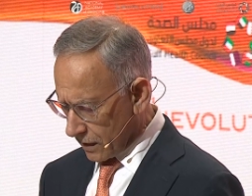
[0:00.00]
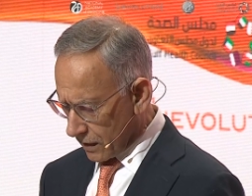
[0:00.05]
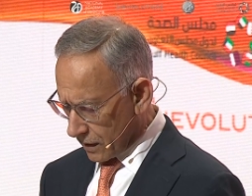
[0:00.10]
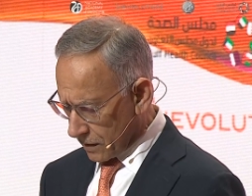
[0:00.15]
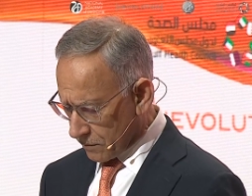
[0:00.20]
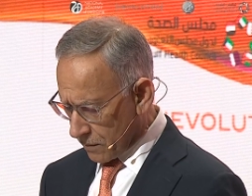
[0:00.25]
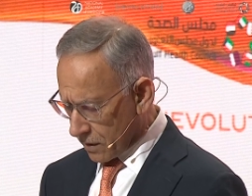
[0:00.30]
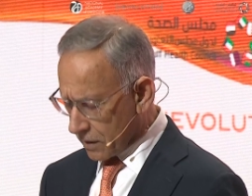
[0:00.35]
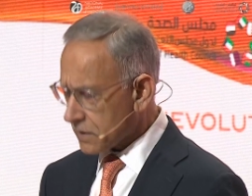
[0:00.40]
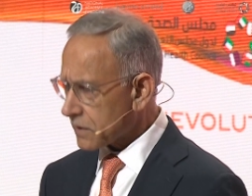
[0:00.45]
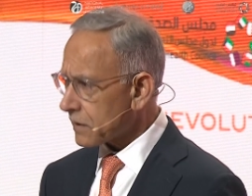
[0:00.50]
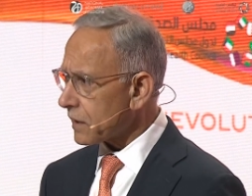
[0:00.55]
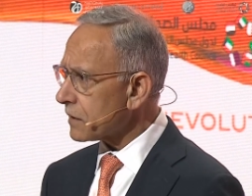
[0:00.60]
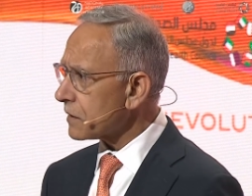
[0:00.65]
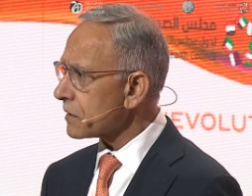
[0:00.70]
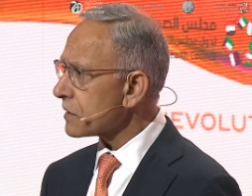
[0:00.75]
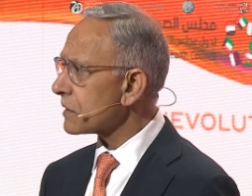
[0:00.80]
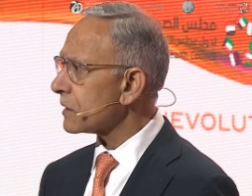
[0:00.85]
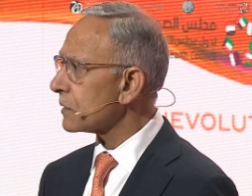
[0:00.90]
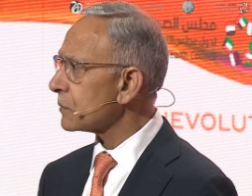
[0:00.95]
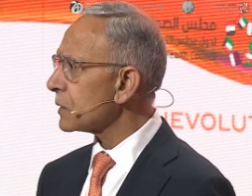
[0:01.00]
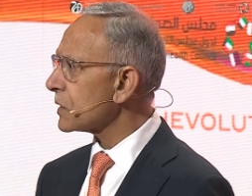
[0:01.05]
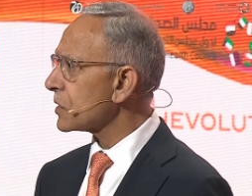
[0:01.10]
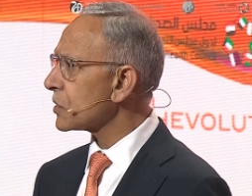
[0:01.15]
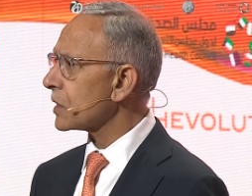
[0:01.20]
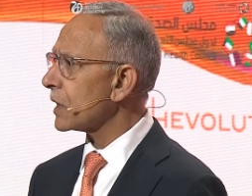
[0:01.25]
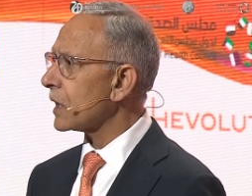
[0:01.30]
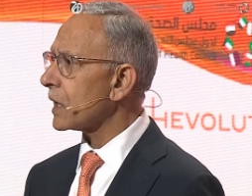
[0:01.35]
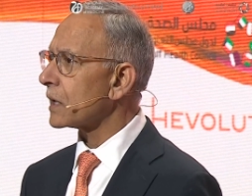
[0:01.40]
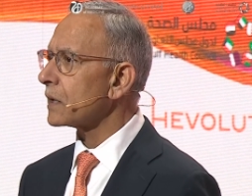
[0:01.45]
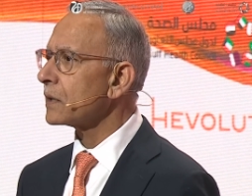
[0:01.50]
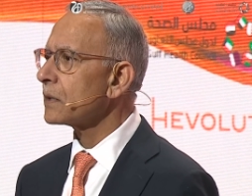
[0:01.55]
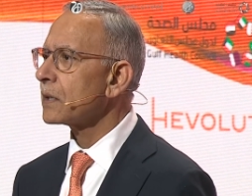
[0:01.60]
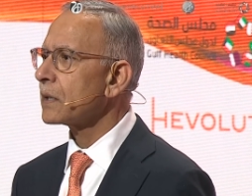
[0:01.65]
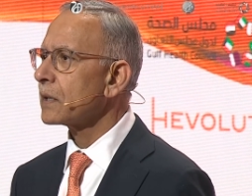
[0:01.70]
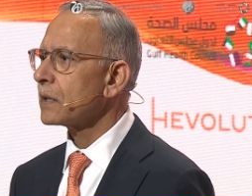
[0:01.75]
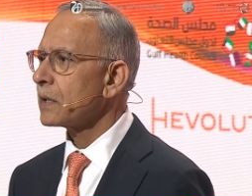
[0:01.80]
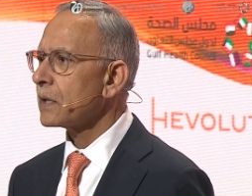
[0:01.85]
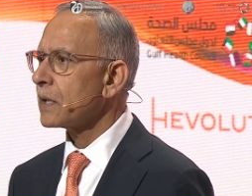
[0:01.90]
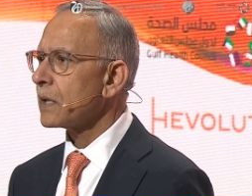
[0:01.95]
amongst others, that we share
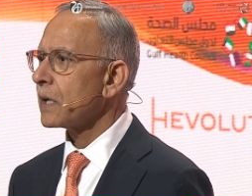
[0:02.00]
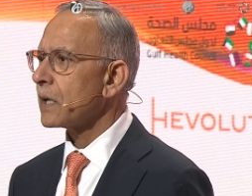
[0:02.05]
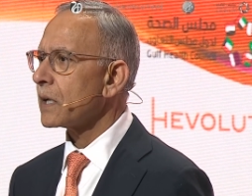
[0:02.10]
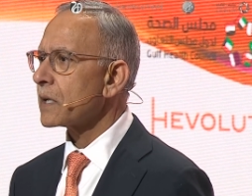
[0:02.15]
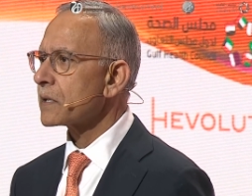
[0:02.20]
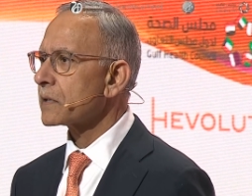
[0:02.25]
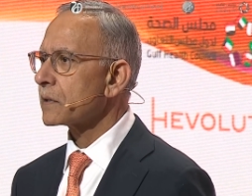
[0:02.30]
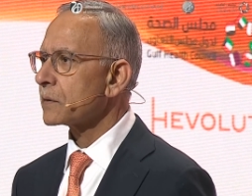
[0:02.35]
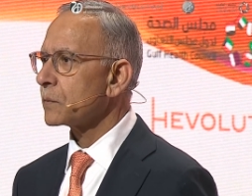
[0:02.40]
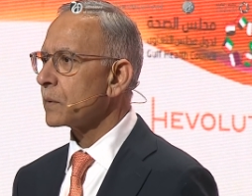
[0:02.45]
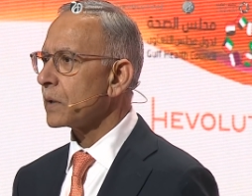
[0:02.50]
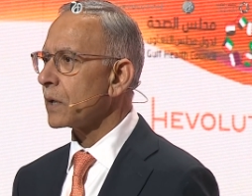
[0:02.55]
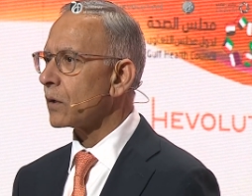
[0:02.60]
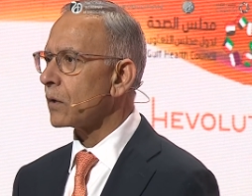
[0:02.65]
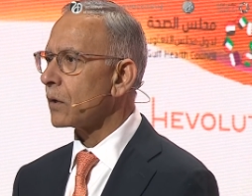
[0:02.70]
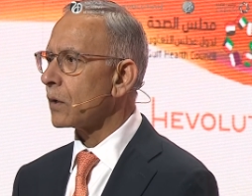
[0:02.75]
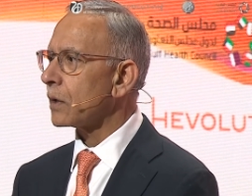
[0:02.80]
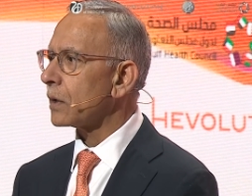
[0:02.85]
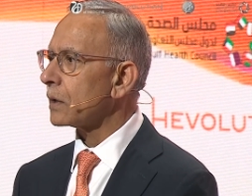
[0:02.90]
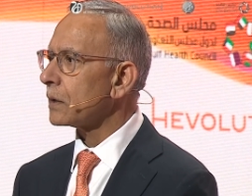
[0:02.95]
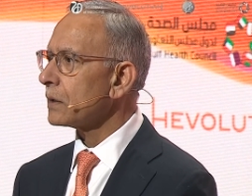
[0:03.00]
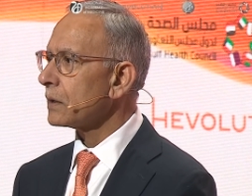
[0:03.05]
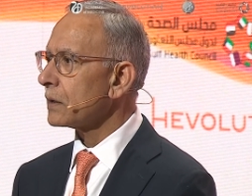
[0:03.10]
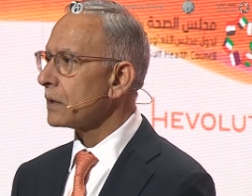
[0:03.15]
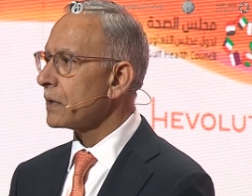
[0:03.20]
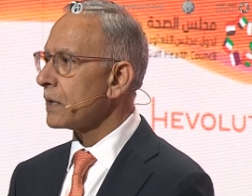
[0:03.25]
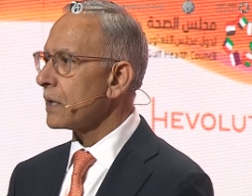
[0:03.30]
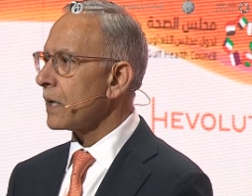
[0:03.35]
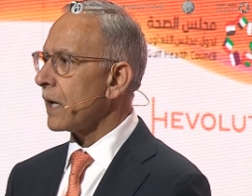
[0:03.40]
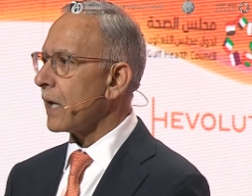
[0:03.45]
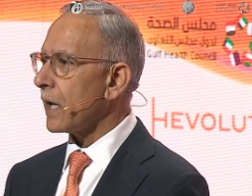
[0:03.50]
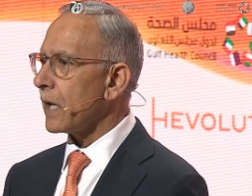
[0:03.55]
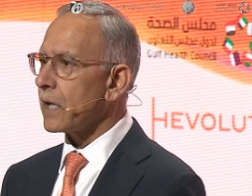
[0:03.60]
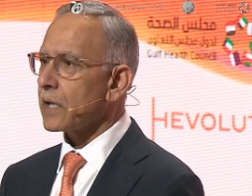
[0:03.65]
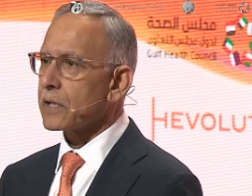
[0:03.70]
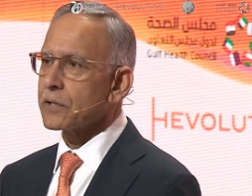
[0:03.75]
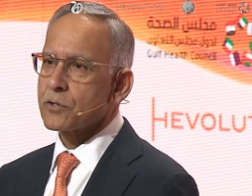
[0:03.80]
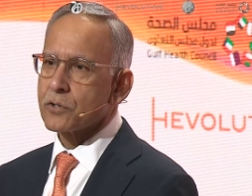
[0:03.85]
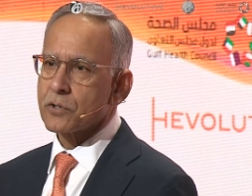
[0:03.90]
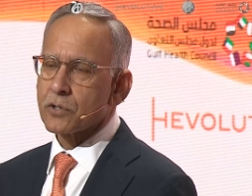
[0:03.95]
is that we all
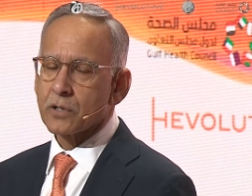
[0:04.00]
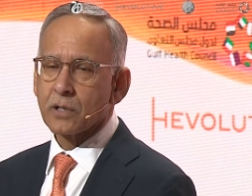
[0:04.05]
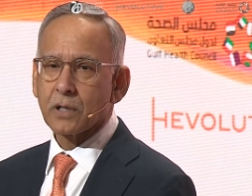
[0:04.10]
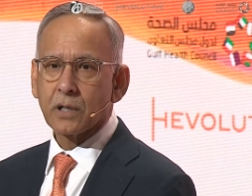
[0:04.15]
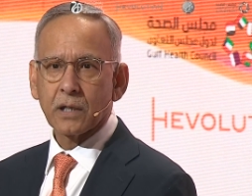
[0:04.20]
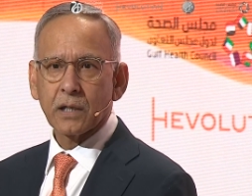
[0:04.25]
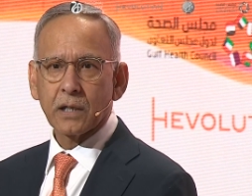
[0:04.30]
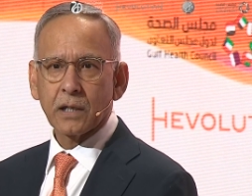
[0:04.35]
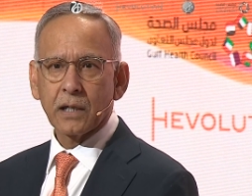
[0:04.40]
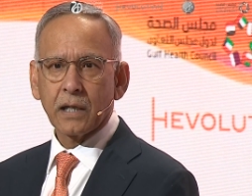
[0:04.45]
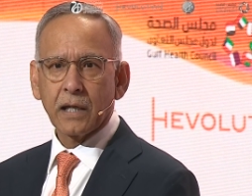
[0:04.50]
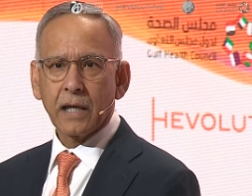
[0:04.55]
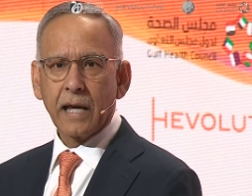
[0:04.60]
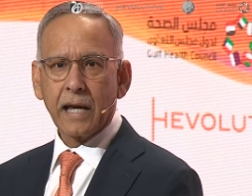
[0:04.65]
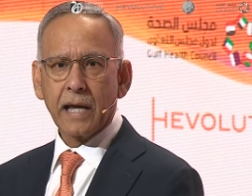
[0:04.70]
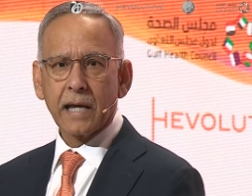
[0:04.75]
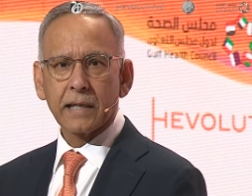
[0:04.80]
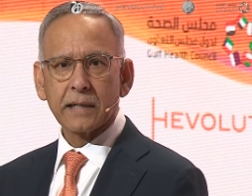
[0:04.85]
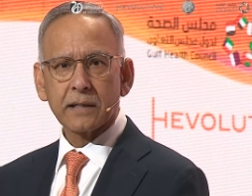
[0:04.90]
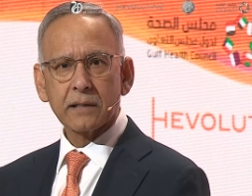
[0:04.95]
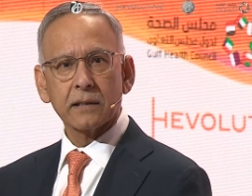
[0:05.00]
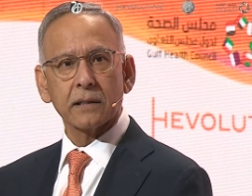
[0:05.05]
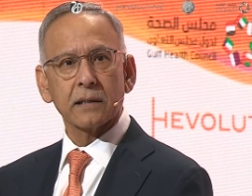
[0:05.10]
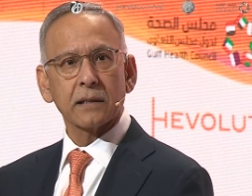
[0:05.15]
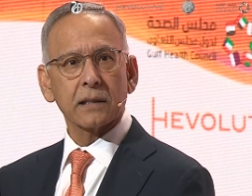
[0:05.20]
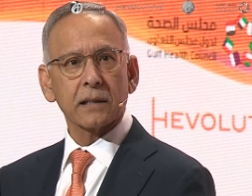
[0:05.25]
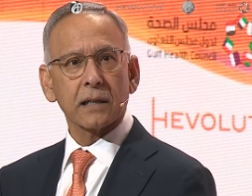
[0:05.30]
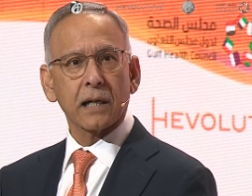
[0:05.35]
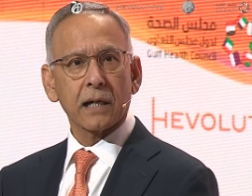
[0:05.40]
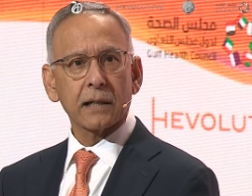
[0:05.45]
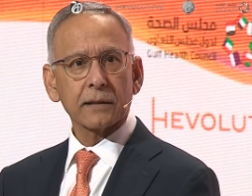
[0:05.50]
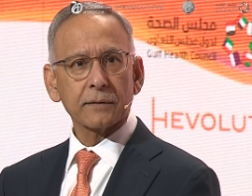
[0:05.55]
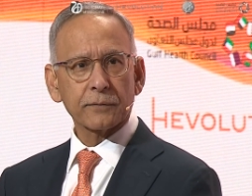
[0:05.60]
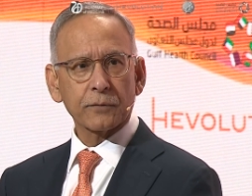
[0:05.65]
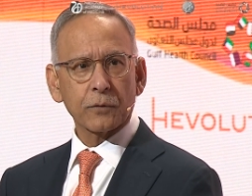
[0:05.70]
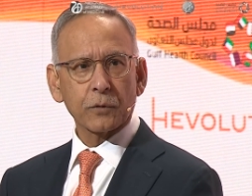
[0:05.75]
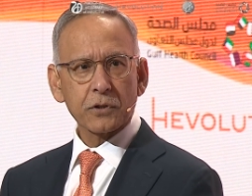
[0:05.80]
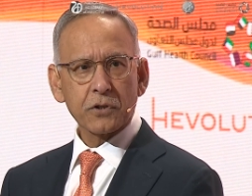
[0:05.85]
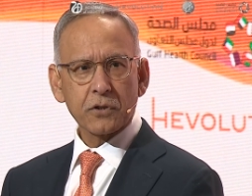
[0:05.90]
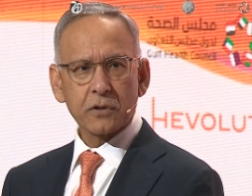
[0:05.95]
age and,
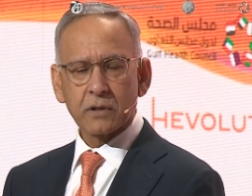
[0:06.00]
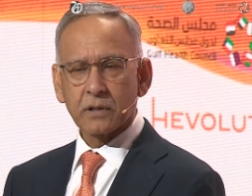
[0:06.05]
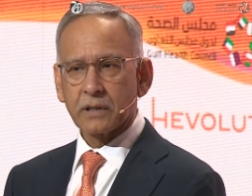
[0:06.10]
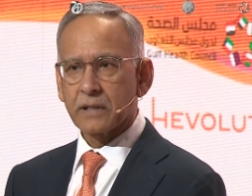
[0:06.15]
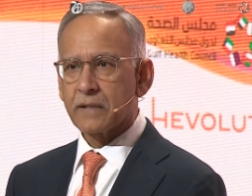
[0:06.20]
unfortunately